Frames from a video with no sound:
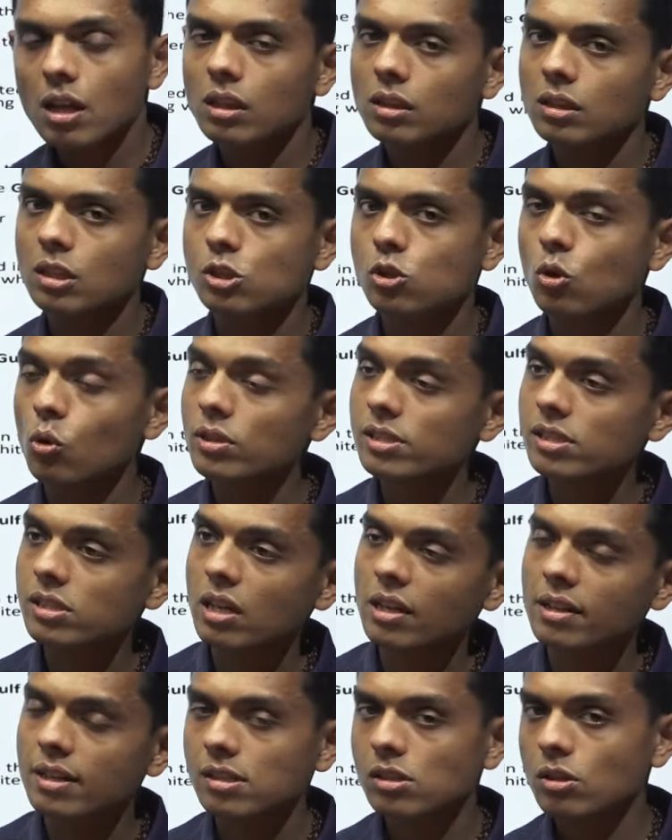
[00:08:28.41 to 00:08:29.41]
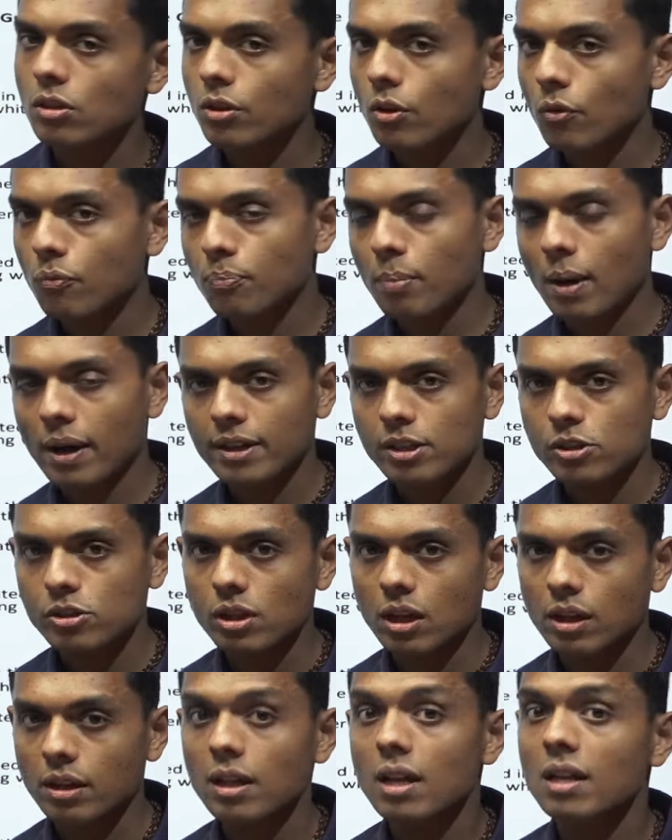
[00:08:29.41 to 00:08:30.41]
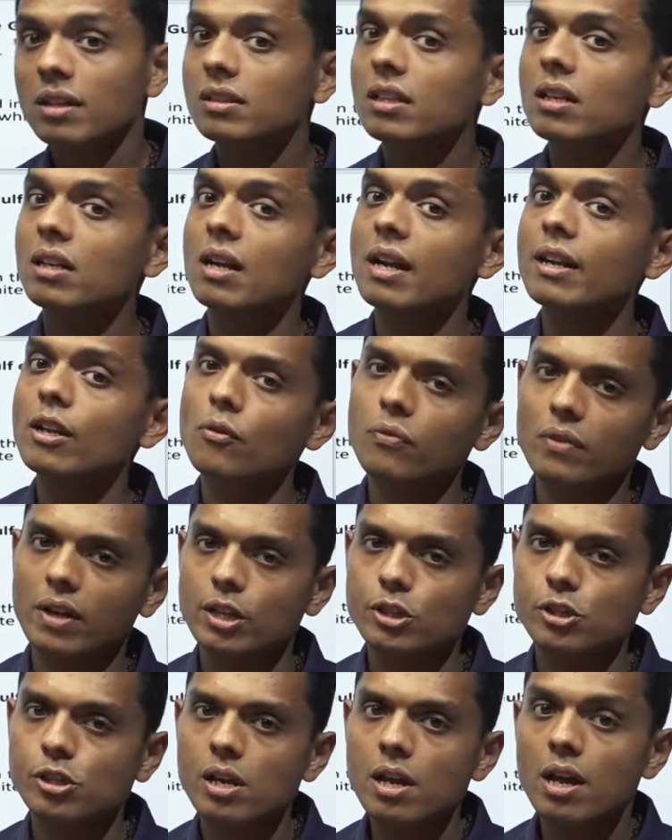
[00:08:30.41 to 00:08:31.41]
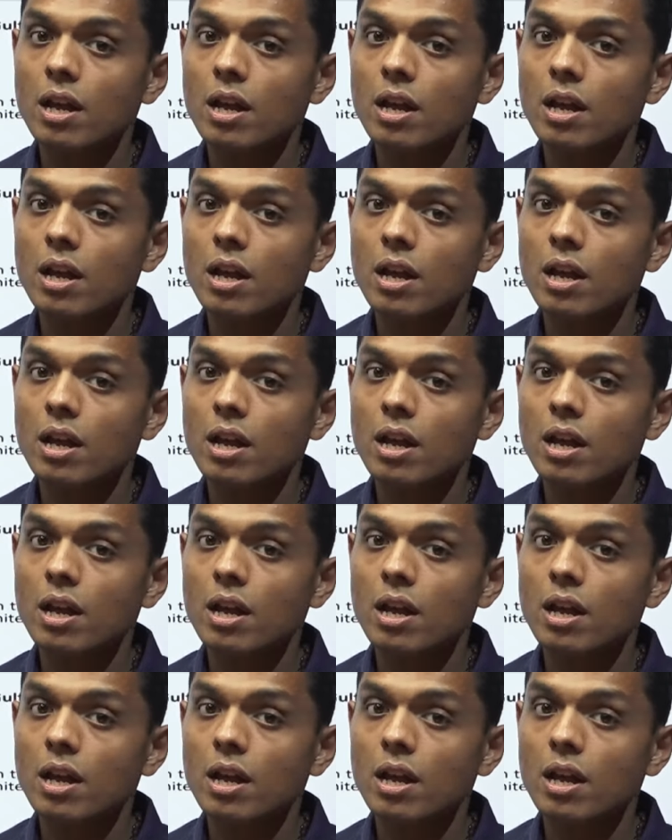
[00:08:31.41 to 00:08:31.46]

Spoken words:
the Cholistan desert of Pakistan, the Run of Kutch.